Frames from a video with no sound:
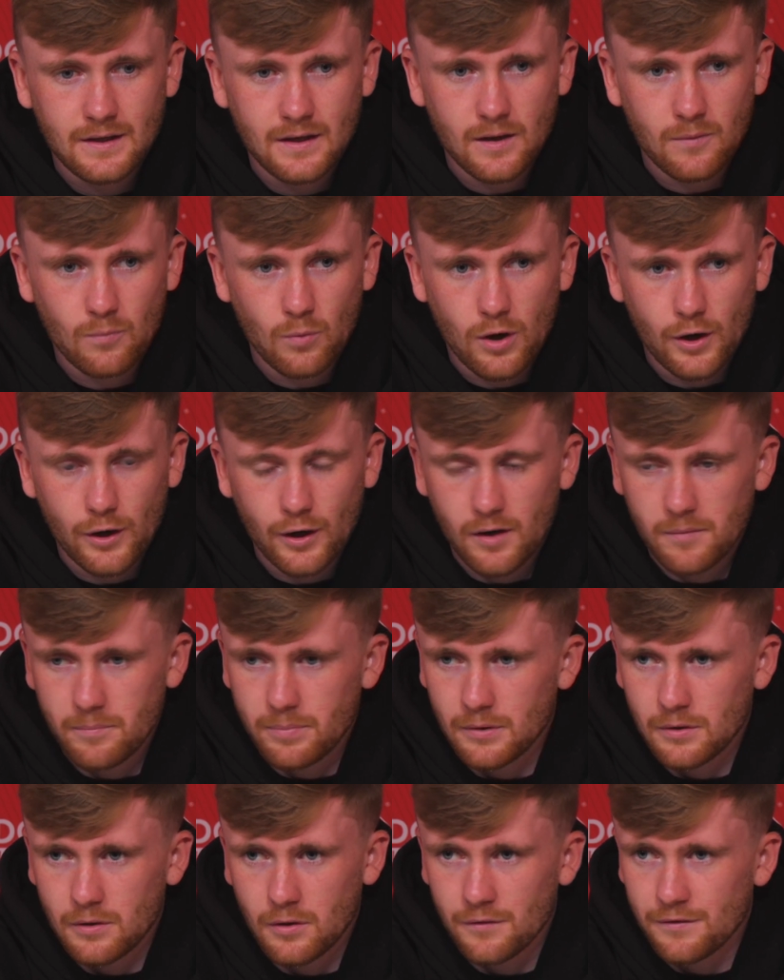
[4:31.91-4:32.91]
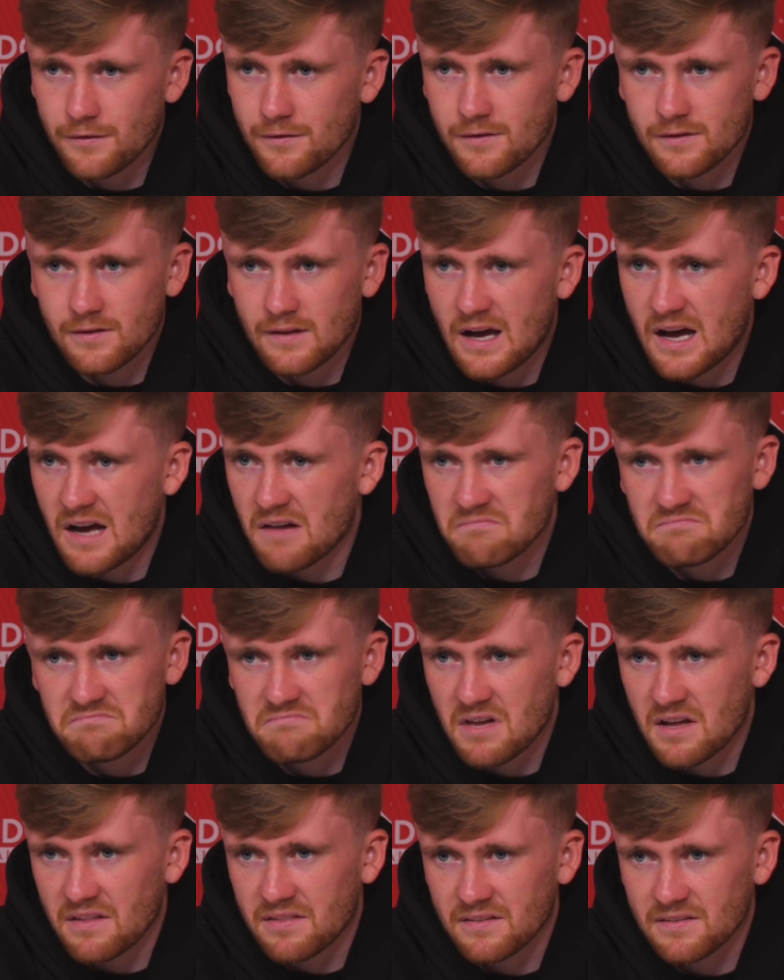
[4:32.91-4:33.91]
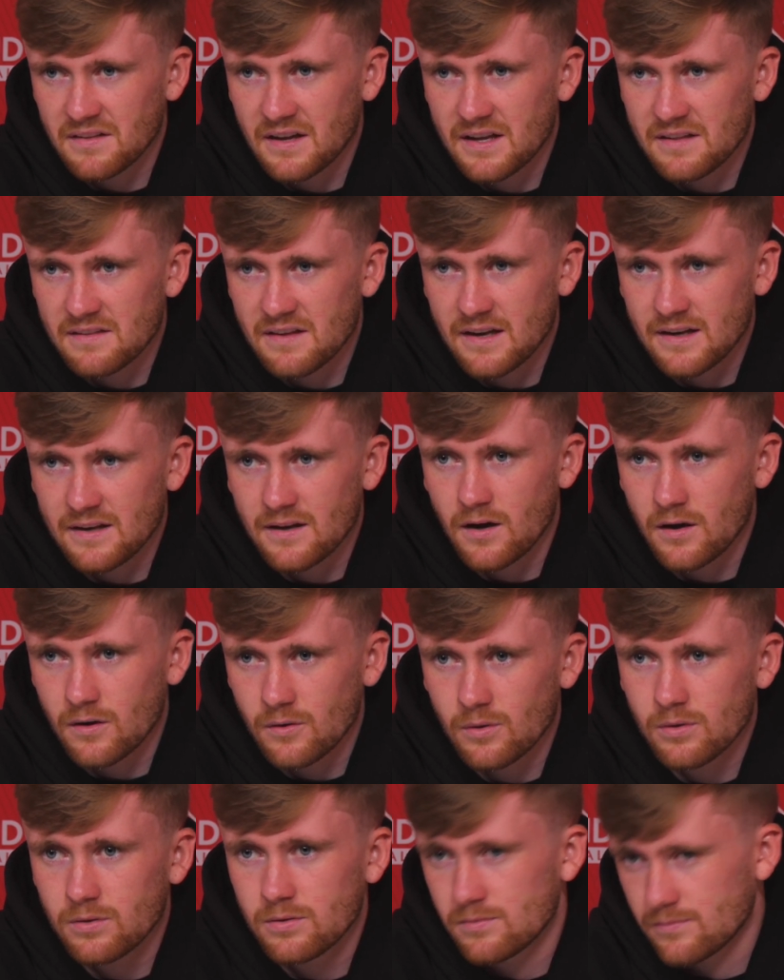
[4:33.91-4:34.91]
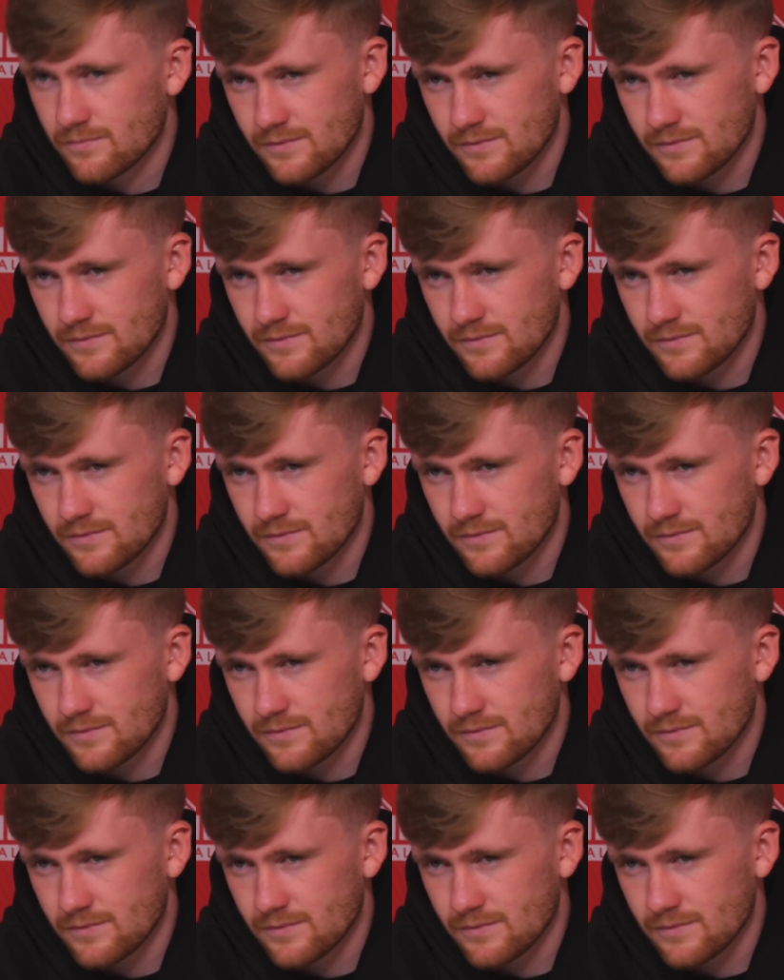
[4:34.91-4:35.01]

whatnot, but other than that, I think they know